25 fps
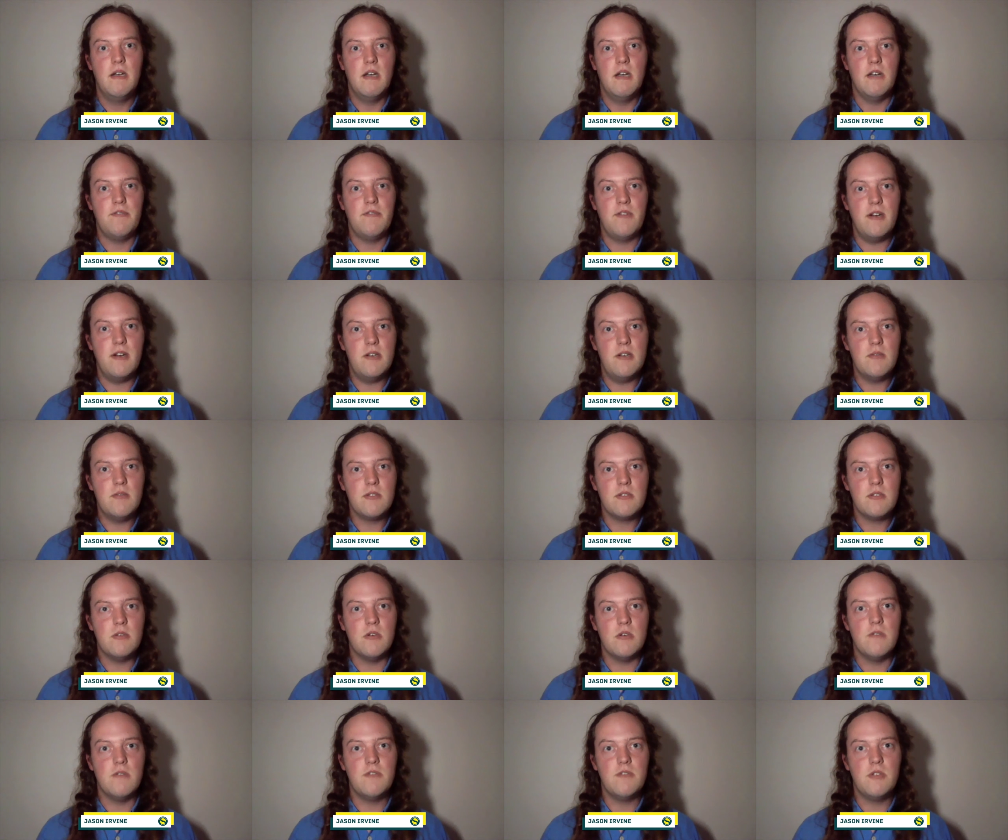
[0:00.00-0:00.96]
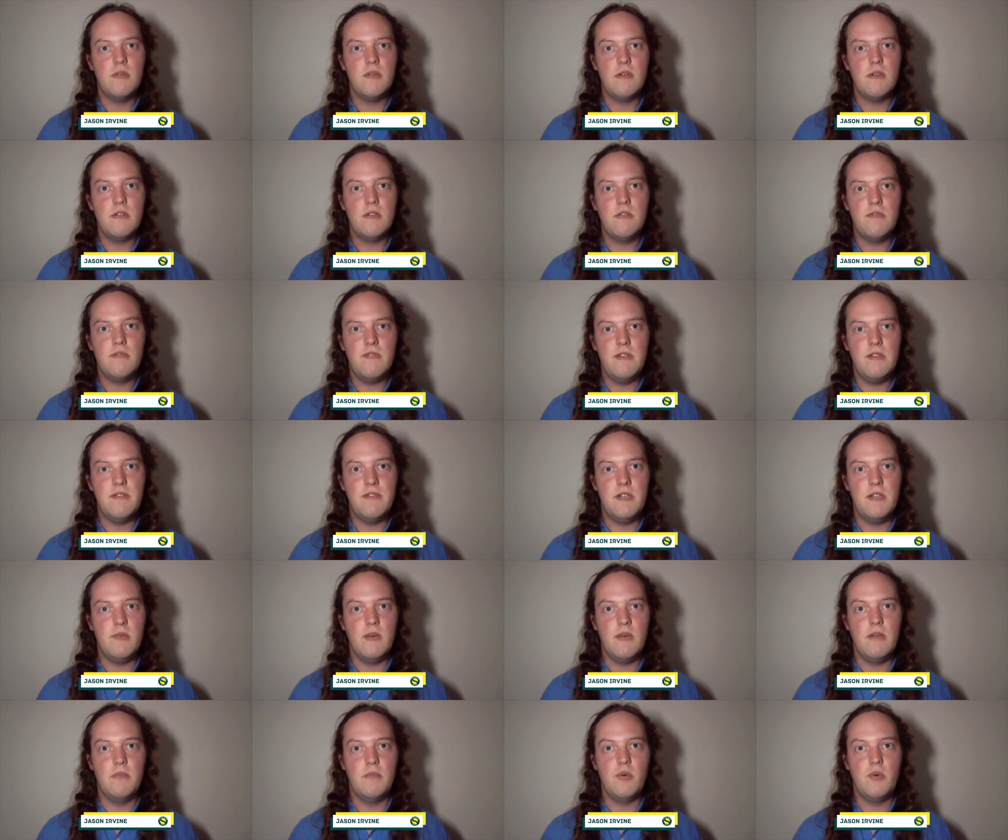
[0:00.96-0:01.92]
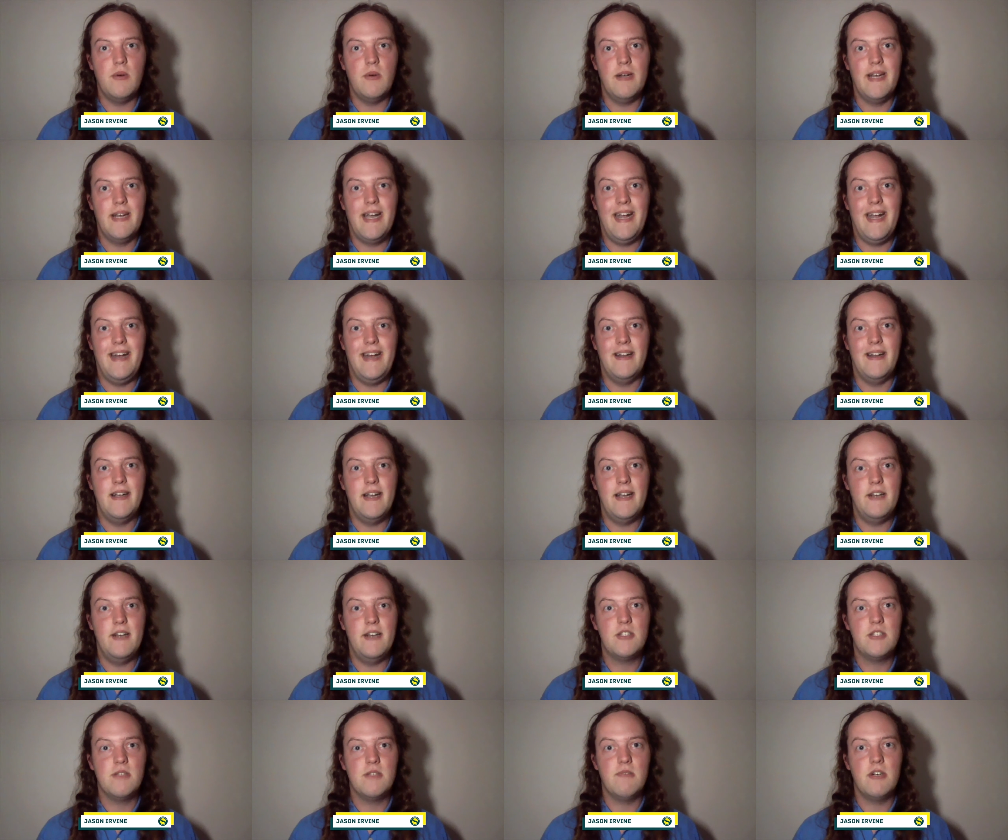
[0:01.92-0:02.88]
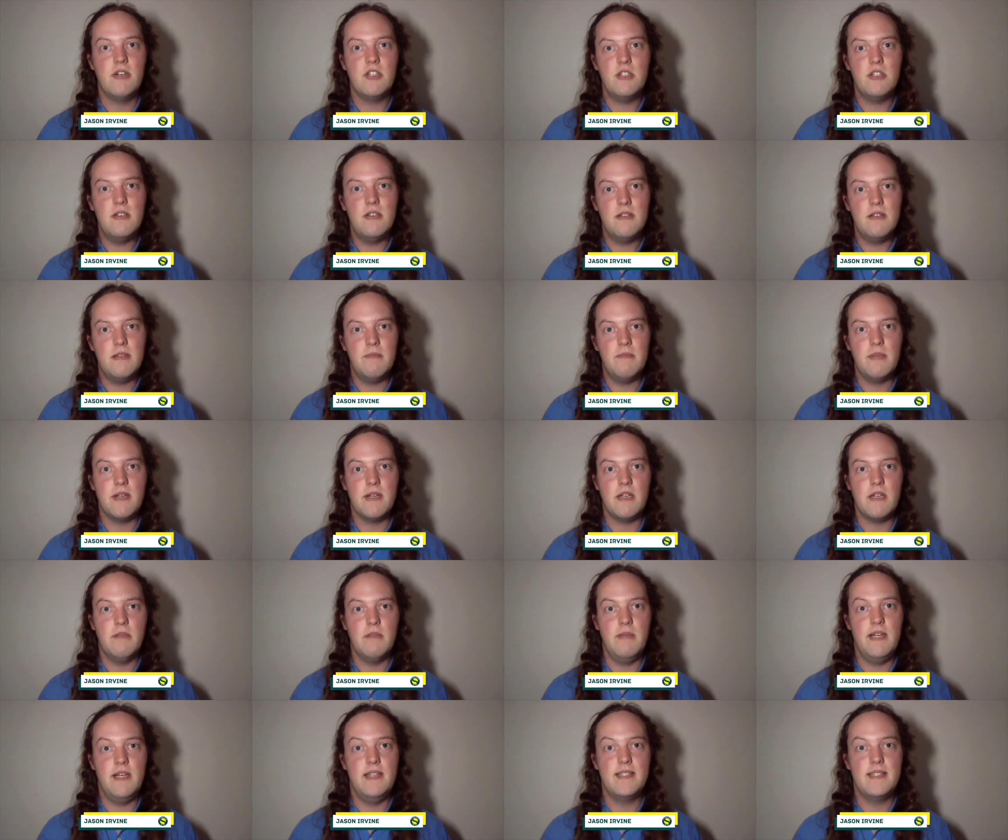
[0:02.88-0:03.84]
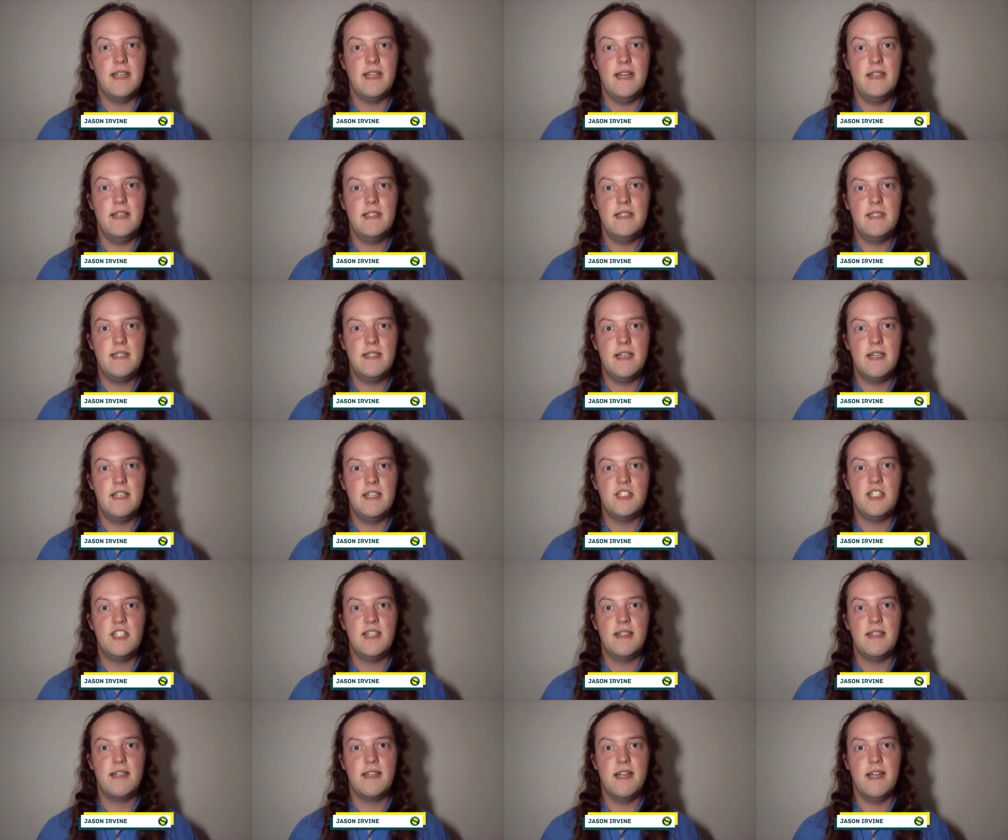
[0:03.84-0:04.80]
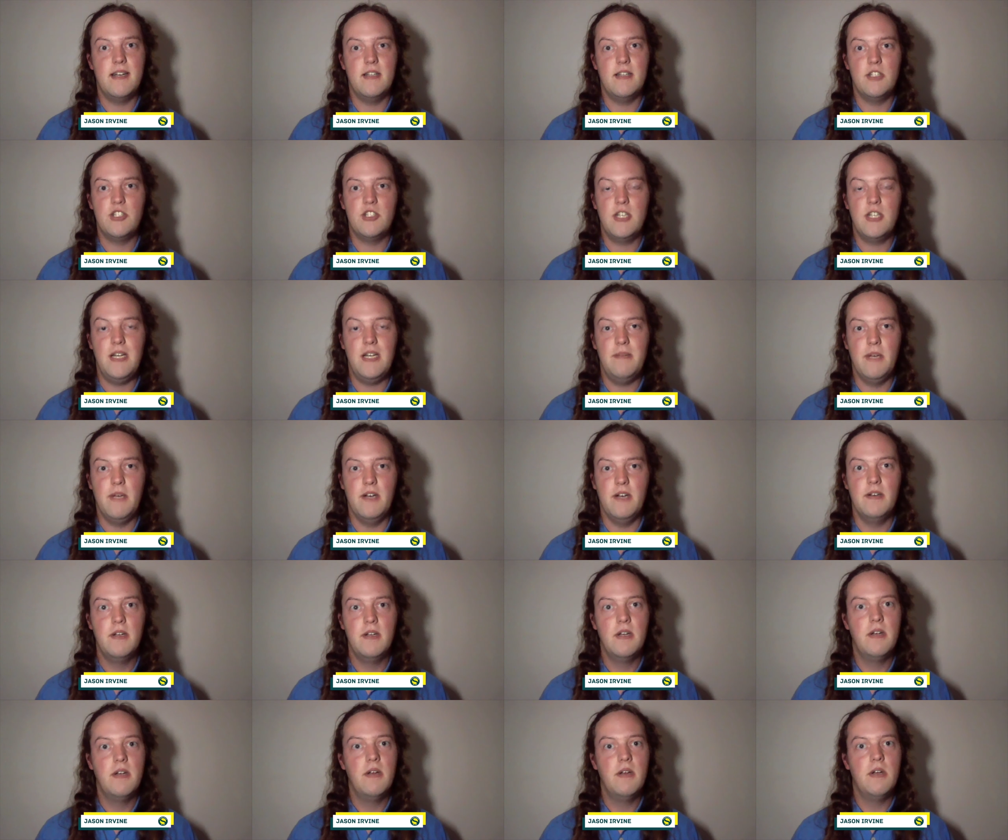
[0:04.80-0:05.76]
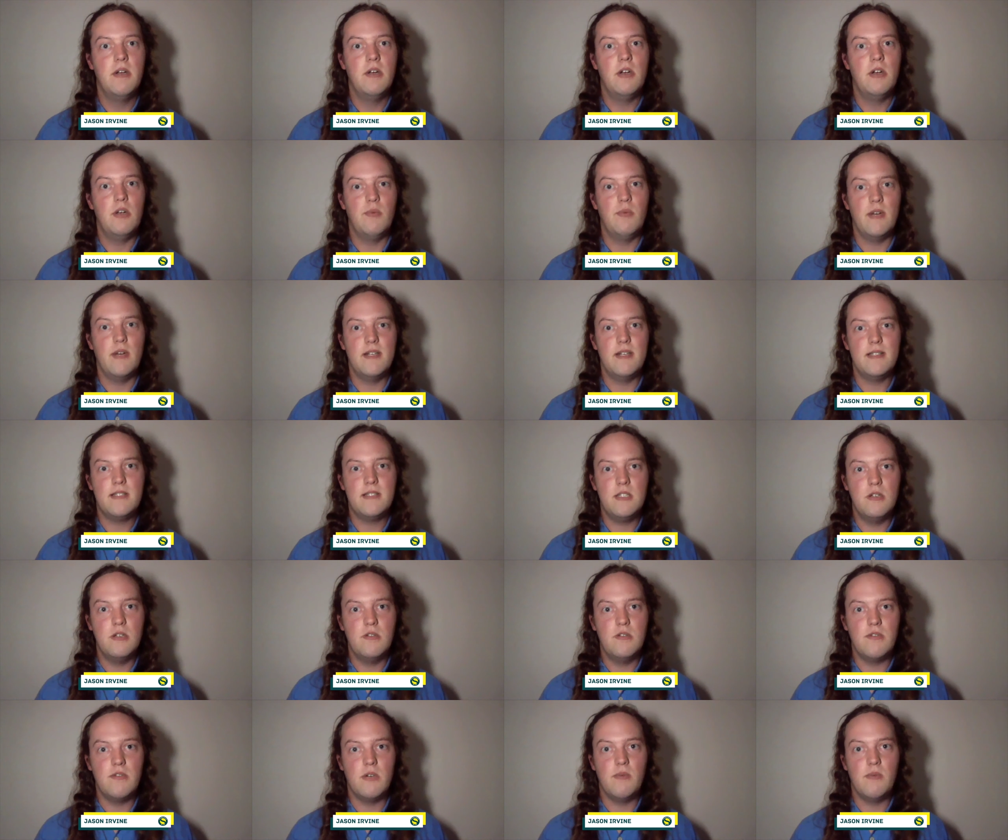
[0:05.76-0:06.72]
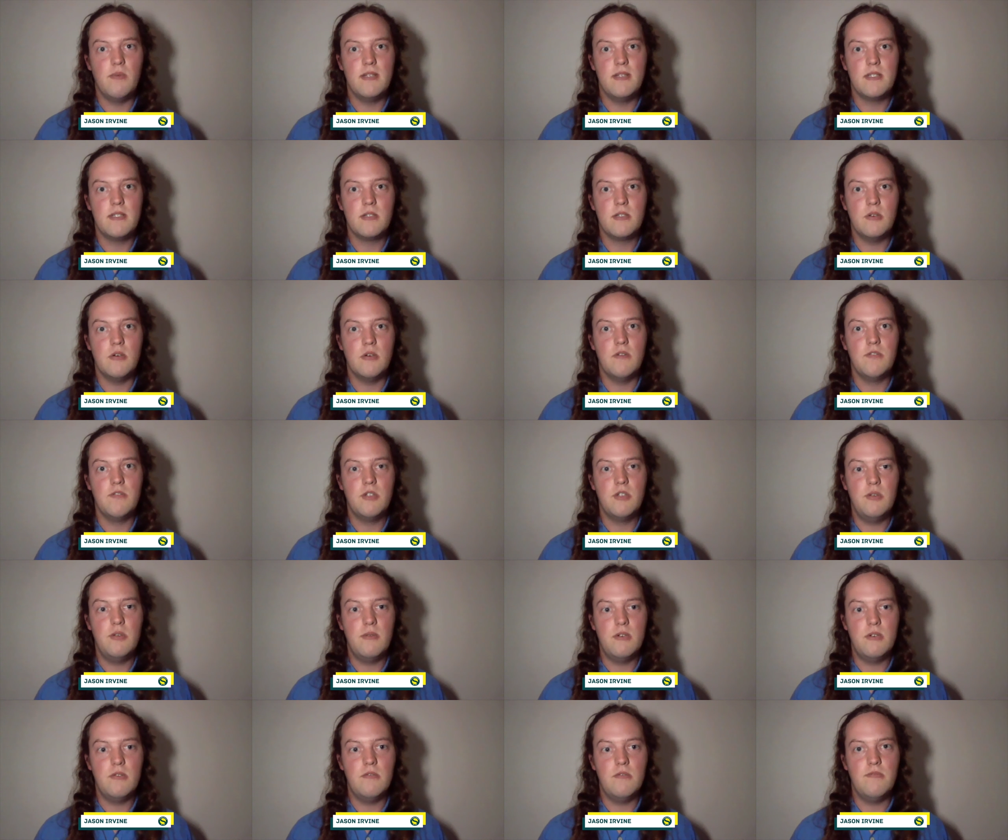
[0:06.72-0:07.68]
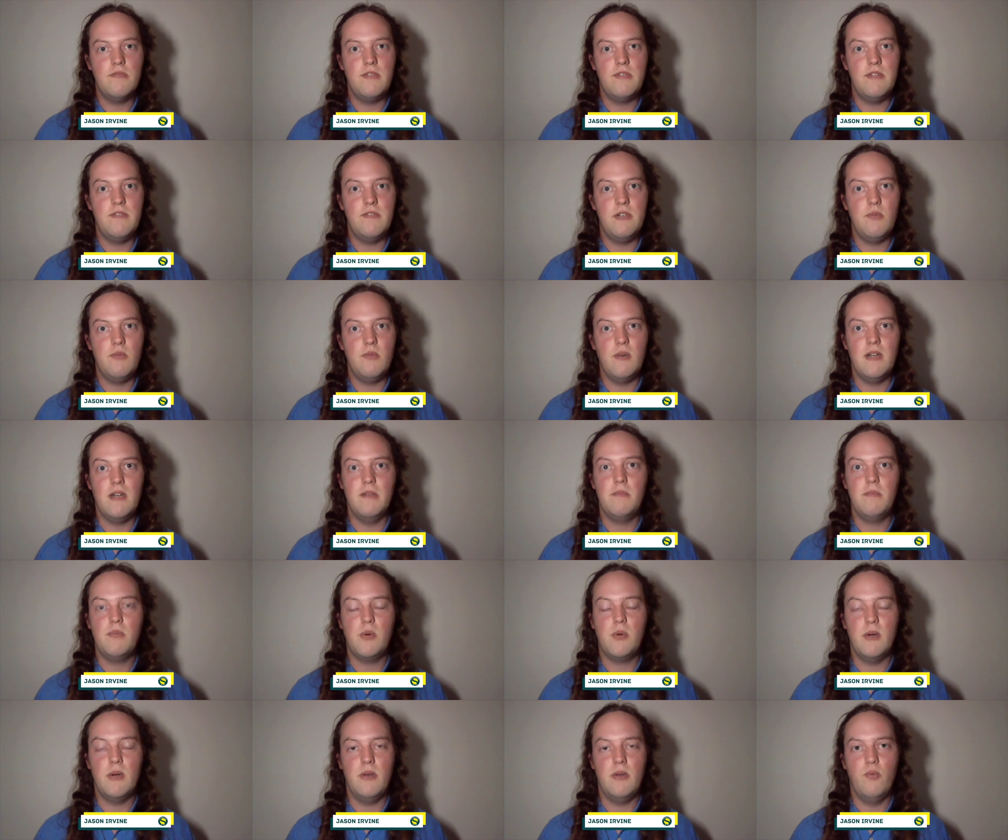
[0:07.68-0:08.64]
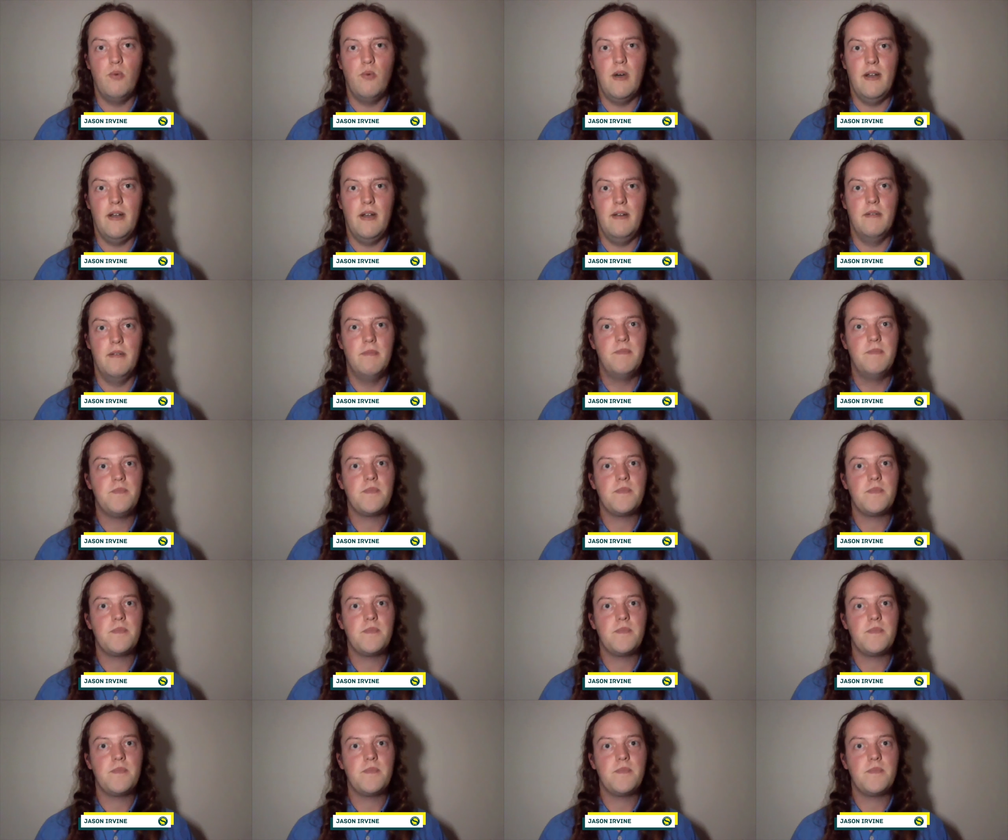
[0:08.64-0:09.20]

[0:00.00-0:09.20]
A final score of 251.8 edged the Russian Olympic Committee's Anastasia Galashima, who won a silver with a score of 251.1.